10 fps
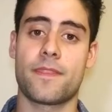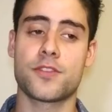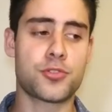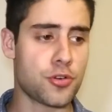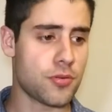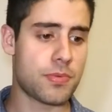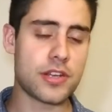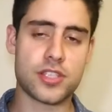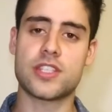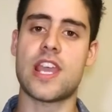So Jordan
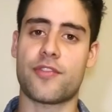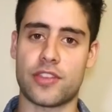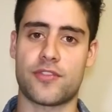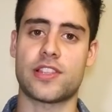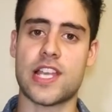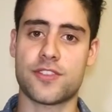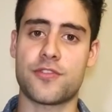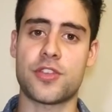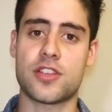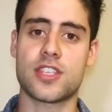Peterson, definitely for the last few
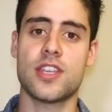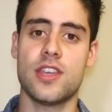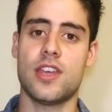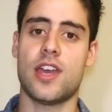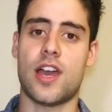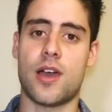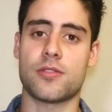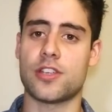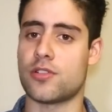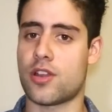years, uh,
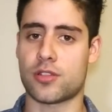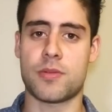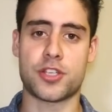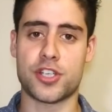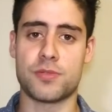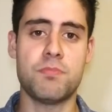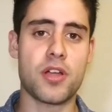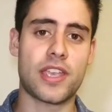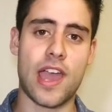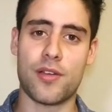you know, not to mention his
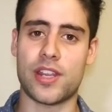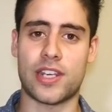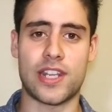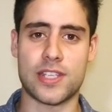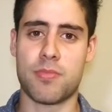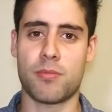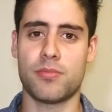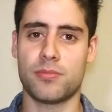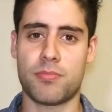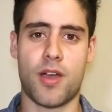book out and, and his pub
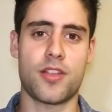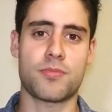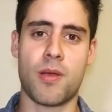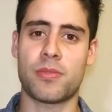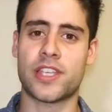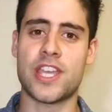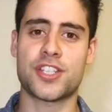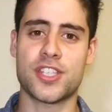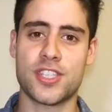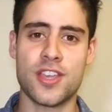other
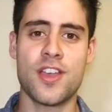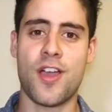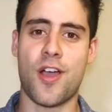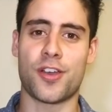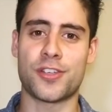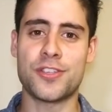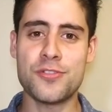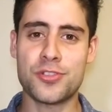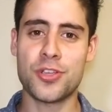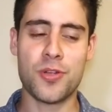publications on
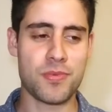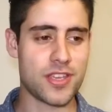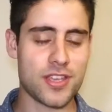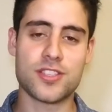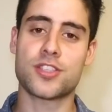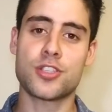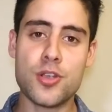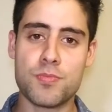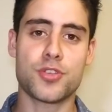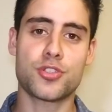YouTube, is
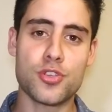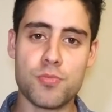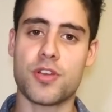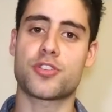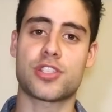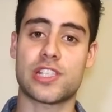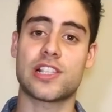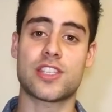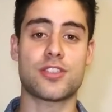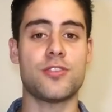super, super interesting to
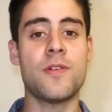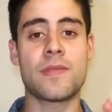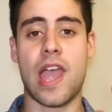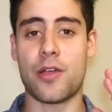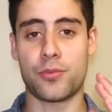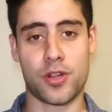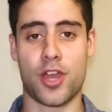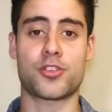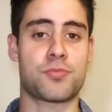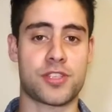listen to. I would one
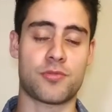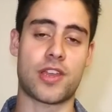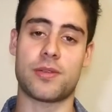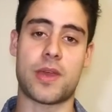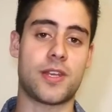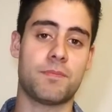hundred percent recommend